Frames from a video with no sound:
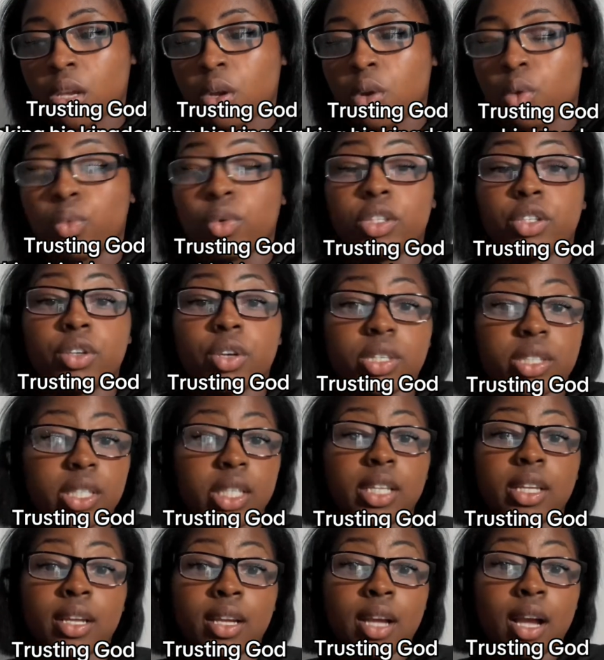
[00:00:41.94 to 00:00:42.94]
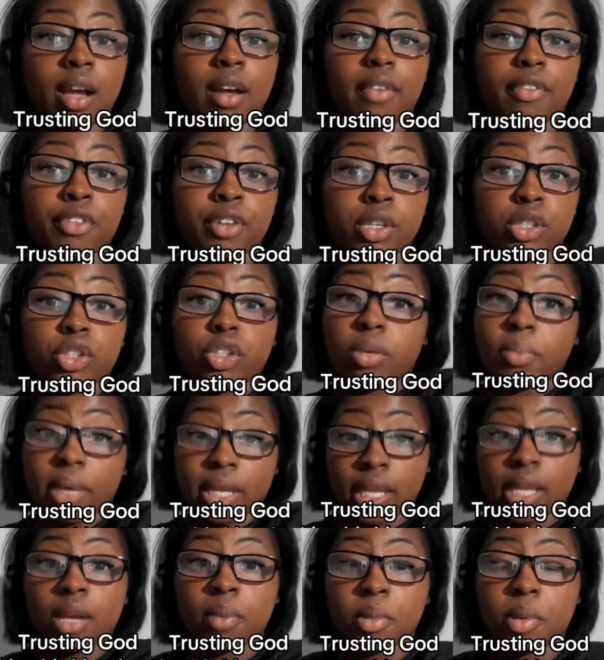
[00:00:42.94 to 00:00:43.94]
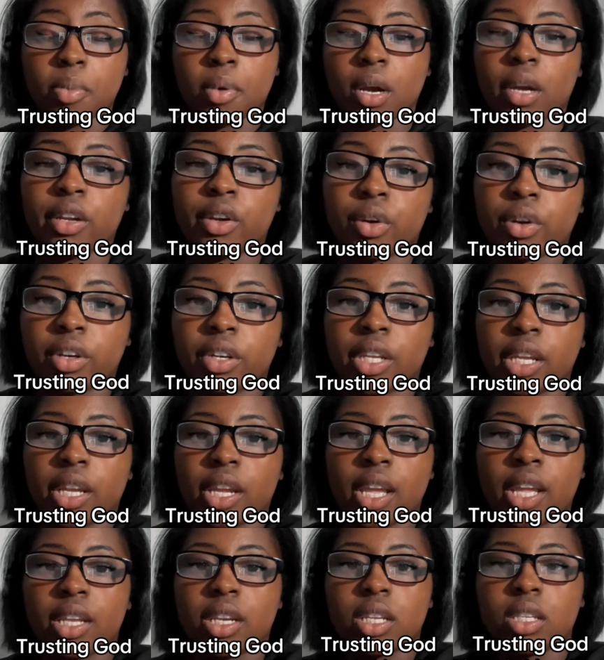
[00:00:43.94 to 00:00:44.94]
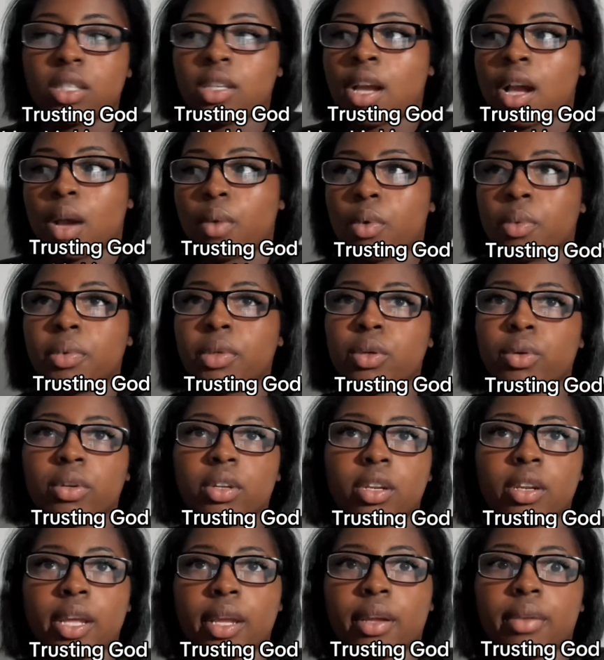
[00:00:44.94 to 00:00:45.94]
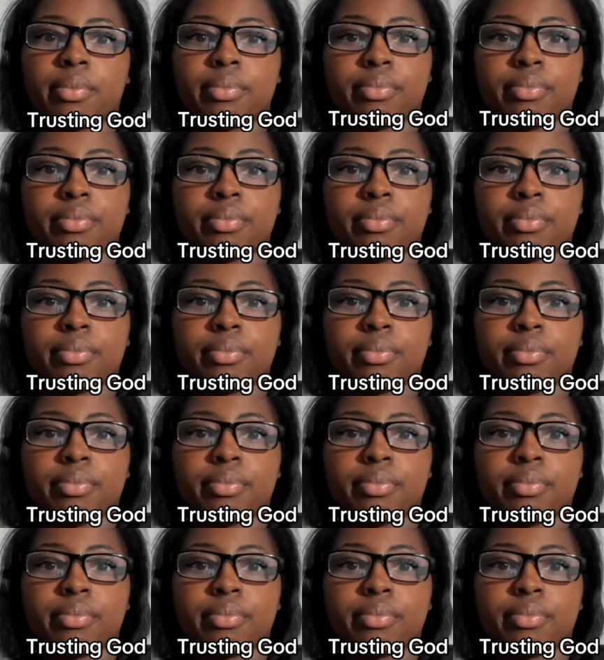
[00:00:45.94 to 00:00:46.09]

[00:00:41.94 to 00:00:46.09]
When you're seeking God first, you're making Him a priority. And it's God, what we doing today?